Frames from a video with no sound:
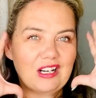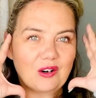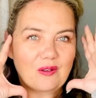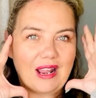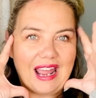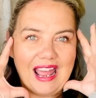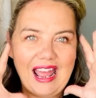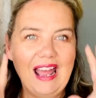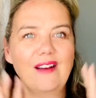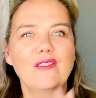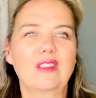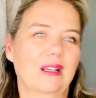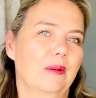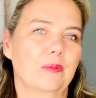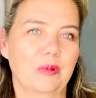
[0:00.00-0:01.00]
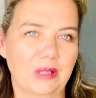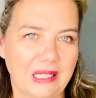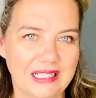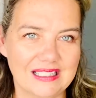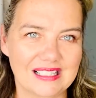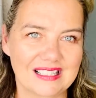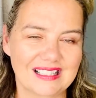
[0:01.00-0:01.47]
don't have the
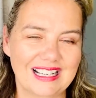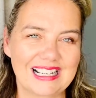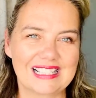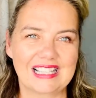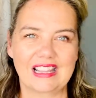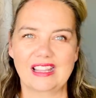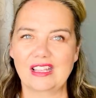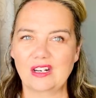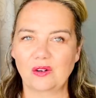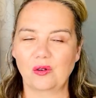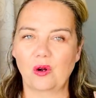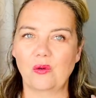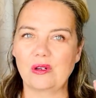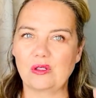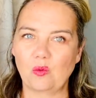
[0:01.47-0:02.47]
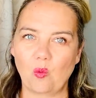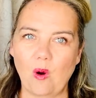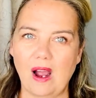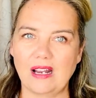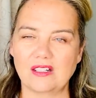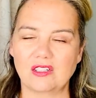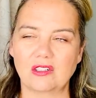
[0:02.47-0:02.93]
complaints. It's that they don't always
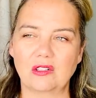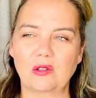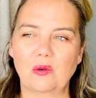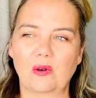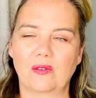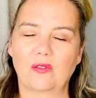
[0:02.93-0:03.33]
want to,